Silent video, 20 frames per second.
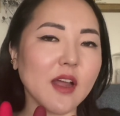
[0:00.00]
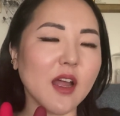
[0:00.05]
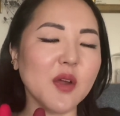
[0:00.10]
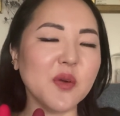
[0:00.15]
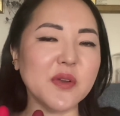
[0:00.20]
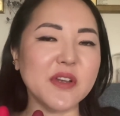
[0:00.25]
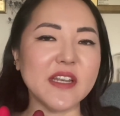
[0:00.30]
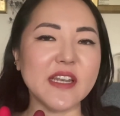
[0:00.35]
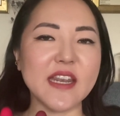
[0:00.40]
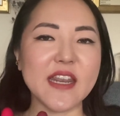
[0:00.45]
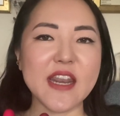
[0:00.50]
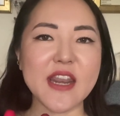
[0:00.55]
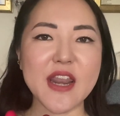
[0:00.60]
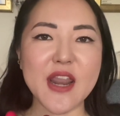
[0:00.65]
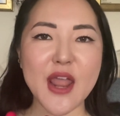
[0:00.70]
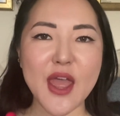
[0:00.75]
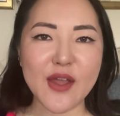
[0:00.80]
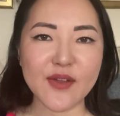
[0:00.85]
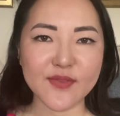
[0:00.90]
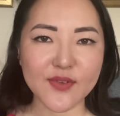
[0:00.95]
I would
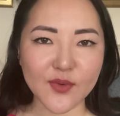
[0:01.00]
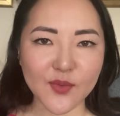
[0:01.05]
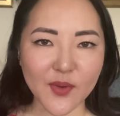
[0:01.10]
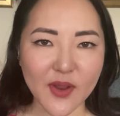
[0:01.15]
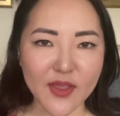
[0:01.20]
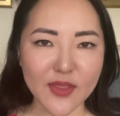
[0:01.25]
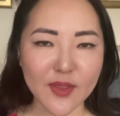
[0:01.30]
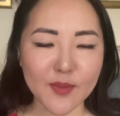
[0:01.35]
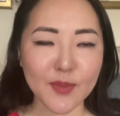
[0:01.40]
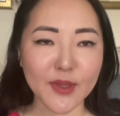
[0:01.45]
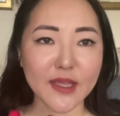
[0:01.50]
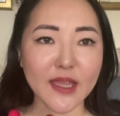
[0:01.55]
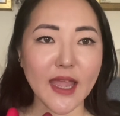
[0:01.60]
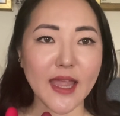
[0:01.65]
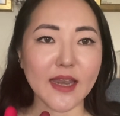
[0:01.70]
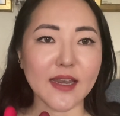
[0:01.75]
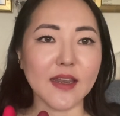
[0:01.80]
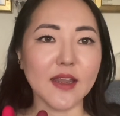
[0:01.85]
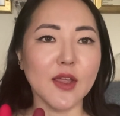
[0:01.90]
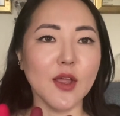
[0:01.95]
never wear them again.